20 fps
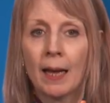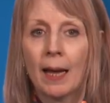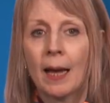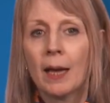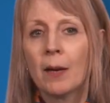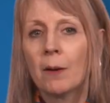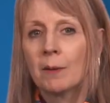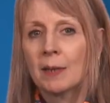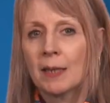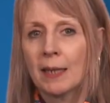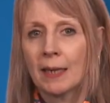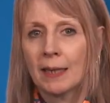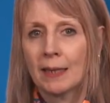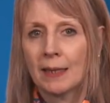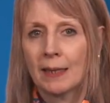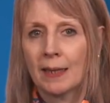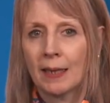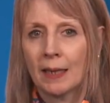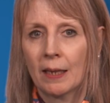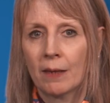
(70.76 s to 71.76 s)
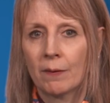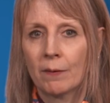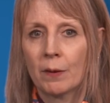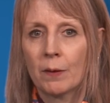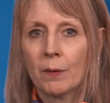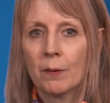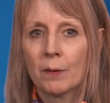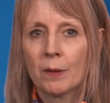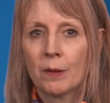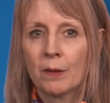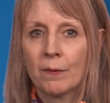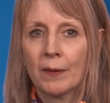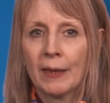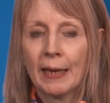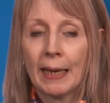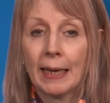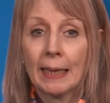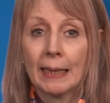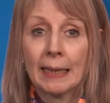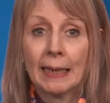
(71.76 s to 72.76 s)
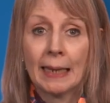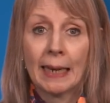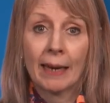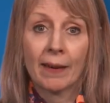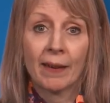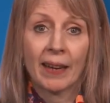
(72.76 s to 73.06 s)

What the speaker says: I always like to think of a course VLE